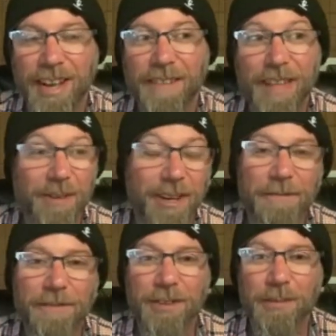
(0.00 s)
I have that one on
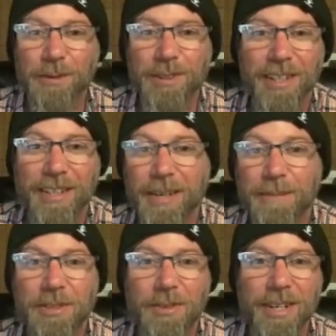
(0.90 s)
film. It was at a
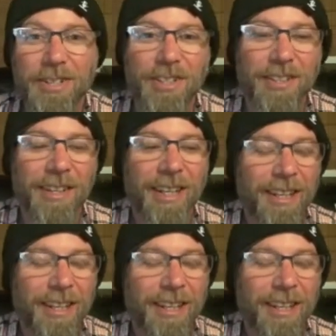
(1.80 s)
demonstration